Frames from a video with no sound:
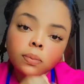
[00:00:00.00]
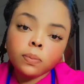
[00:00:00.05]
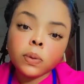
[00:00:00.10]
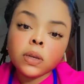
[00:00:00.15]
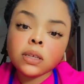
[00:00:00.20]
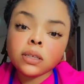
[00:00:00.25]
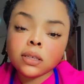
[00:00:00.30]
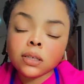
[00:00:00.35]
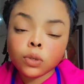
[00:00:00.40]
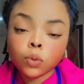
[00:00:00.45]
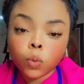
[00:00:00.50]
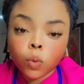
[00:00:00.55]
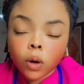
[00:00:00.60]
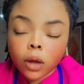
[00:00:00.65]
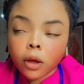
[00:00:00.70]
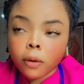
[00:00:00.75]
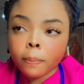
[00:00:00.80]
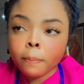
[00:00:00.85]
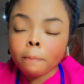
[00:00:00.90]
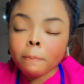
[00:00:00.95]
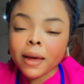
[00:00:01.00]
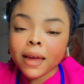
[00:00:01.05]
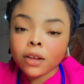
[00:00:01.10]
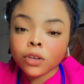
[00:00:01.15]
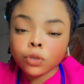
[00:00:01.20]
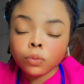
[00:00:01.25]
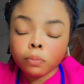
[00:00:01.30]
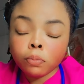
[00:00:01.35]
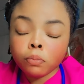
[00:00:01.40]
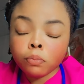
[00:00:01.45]
Please, this will help.
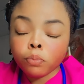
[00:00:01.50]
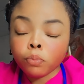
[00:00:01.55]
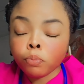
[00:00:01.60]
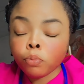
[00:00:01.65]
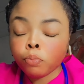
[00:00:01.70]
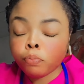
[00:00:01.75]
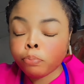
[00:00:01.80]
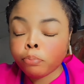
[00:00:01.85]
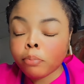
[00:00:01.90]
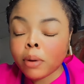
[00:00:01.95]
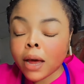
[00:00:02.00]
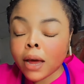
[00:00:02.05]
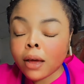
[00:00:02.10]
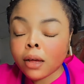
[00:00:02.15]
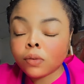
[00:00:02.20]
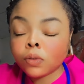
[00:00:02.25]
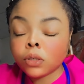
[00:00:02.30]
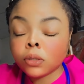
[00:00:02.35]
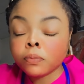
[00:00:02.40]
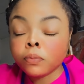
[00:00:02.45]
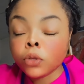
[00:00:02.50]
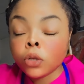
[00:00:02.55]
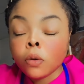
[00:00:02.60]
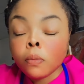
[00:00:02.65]
Mild,